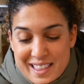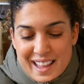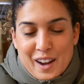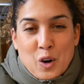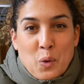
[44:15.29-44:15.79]
And
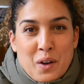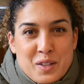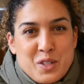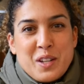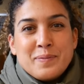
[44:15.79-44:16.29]
that
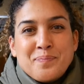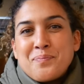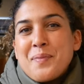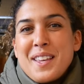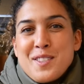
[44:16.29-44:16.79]
crust
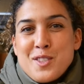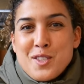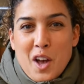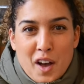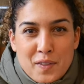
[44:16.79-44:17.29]
is
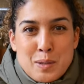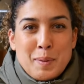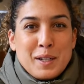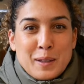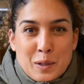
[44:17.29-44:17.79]
soft
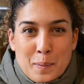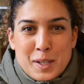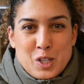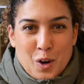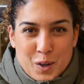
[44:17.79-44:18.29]
but a little
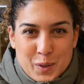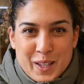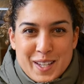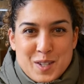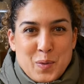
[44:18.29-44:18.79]
bit
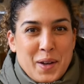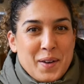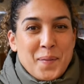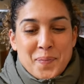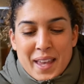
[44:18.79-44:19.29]
charcoaly as well.